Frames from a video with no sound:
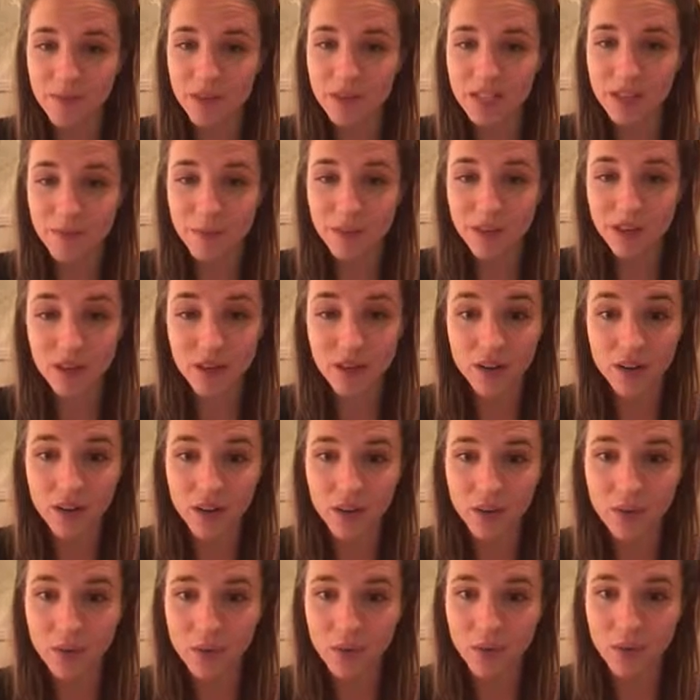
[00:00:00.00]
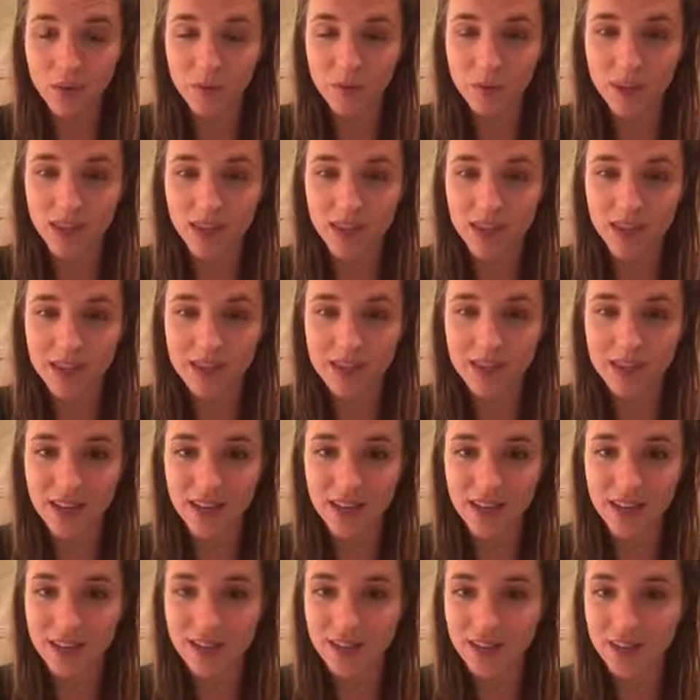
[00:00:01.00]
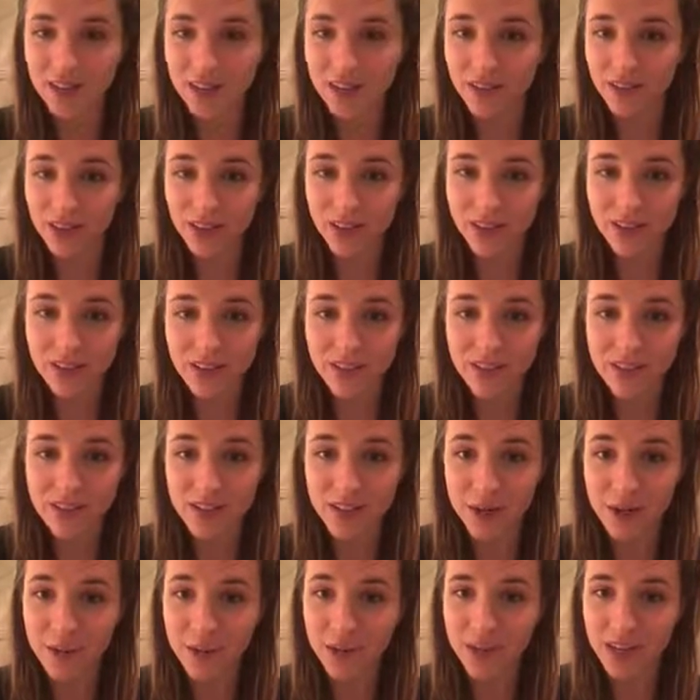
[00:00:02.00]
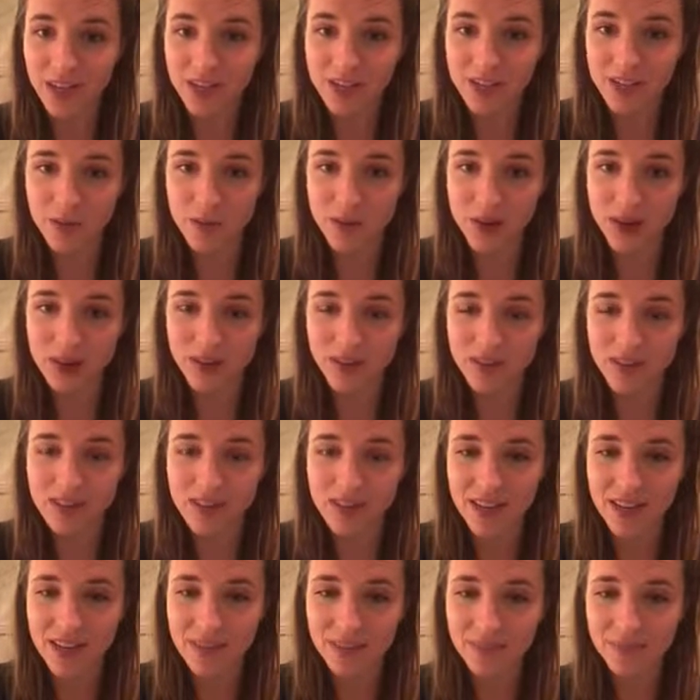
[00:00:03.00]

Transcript: it's been incredible because I get to learn so much about